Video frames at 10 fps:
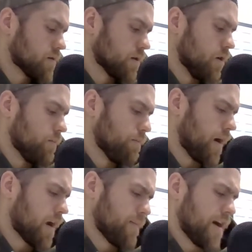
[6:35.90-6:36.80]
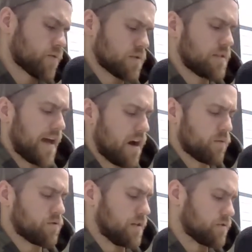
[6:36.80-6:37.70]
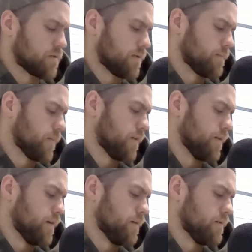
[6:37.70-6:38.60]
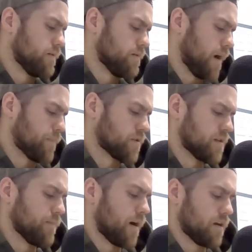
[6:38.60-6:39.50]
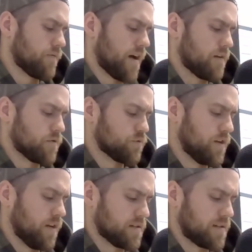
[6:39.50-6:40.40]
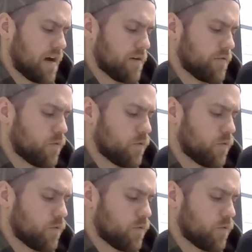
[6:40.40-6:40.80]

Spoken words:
So body fat mass was down, which is interesting. And then my percent body fat was reading as down at